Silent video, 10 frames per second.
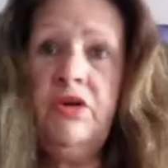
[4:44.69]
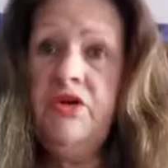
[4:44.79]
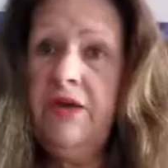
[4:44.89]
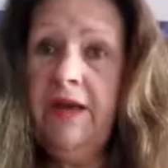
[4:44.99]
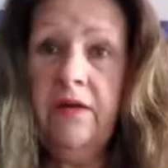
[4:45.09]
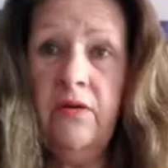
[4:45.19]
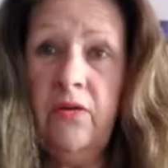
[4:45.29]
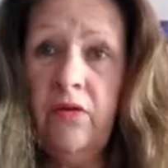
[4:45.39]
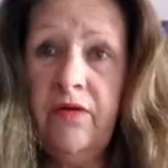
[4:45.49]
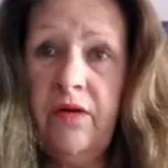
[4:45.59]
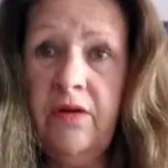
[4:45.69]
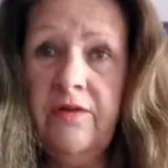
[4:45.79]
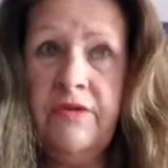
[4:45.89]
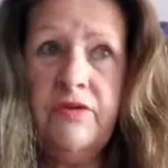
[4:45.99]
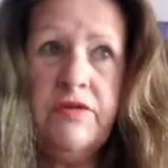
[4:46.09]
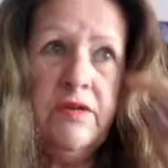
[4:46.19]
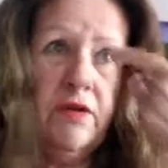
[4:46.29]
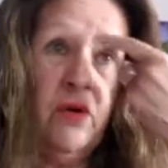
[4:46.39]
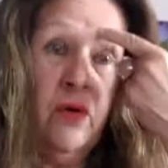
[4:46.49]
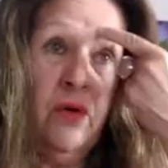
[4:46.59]
has shaken an awful lot of you to the
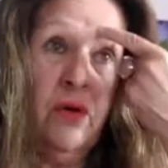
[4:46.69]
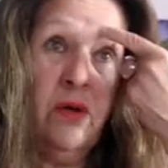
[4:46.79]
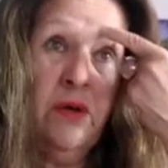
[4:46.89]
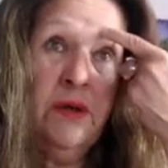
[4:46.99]
core,